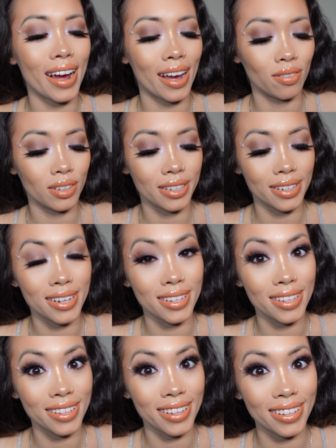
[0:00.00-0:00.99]
I haven't done
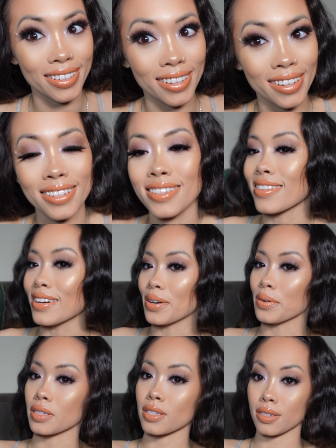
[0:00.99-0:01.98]
anything like this,
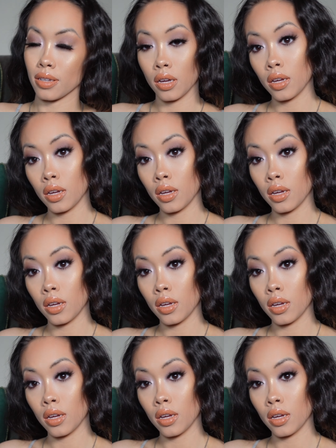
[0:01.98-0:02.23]
so it's